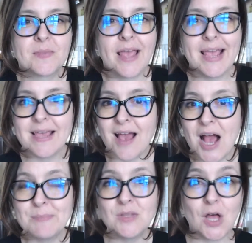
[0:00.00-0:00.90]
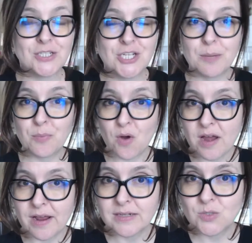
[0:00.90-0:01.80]
hey, I'm launching a
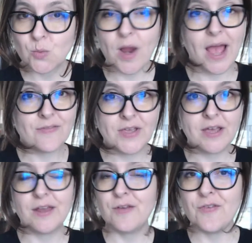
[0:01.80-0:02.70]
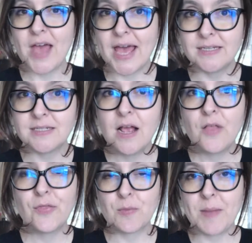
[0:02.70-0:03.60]
product, we're having an event,
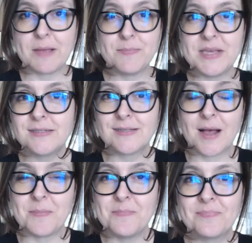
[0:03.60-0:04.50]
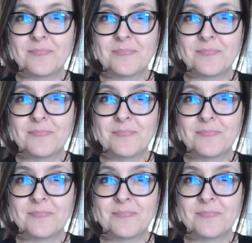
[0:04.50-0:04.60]
there might be some,